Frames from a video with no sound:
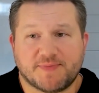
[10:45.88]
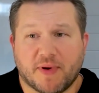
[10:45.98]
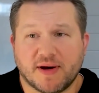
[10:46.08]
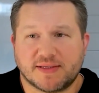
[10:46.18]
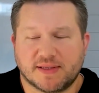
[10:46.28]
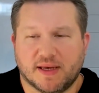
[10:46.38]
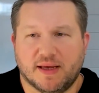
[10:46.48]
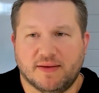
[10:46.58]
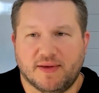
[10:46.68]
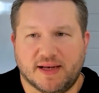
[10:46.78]
sparks
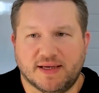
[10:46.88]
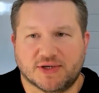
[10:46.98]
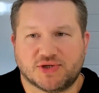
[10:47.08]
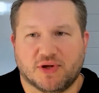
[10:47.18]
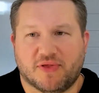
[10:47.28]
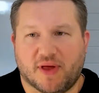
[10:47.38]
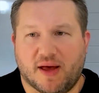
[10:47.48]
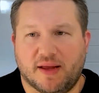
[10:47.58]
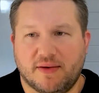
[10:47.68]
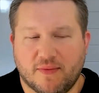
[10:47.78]
an additional
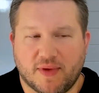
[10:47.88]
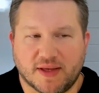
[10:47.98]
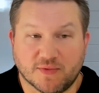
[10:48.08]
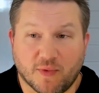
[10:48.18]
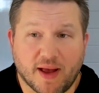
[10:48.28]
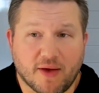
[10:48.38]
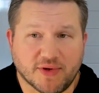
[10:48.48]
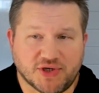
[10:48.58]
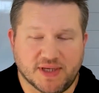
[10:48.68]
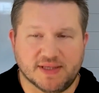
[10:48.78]
thought as well,
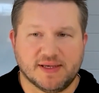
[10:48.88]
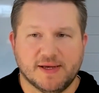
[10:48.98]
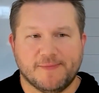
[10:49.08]
which is,